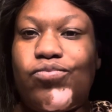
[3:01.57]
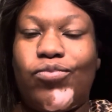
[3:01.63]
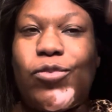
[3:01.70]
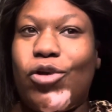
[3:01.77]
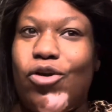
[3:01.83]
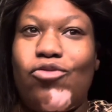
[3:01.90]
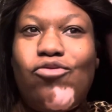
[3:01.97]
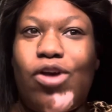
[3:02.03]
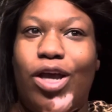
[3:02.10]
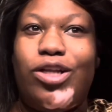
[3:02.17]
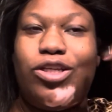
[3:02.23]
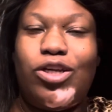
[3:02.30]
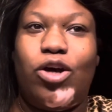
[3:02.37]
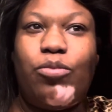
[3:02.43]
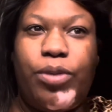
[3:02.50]
Girl, you can't
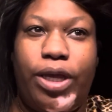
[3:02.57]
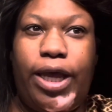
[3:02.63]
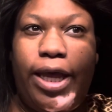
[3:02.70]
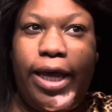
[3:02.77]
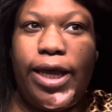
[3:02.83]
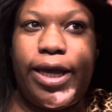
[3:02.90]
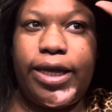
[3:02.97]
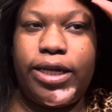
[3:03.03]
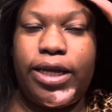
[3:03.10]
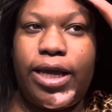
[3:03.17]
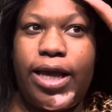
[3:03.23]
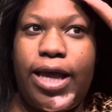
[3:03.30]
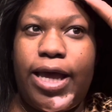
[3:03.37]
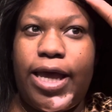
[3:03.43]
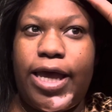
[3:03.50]
tell me. And
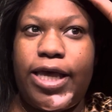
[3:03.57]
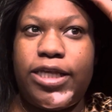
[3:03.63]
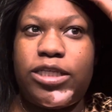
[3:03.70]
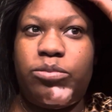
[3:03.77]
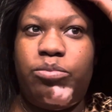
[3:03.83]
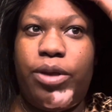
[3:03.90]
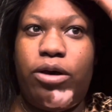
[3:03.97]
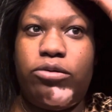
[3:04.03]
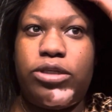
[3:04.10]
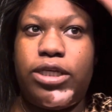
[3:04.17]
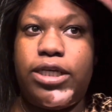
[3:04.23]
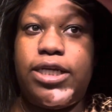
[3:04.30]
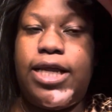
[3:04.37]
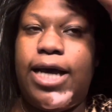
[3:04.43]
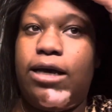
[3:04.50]
it's
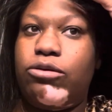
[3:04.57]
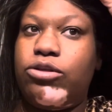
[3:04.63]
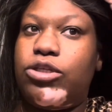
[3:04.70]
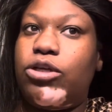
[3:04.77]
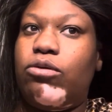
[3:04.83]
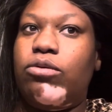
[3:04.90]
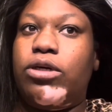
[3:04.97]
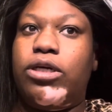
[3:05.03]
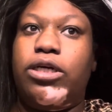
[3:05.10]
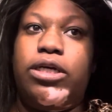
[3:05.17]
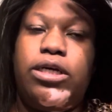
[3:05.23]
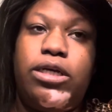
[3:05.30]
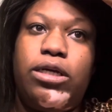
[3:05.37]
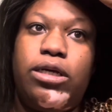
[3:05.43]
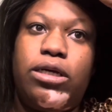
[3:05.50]
melting down so
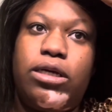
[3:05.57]
good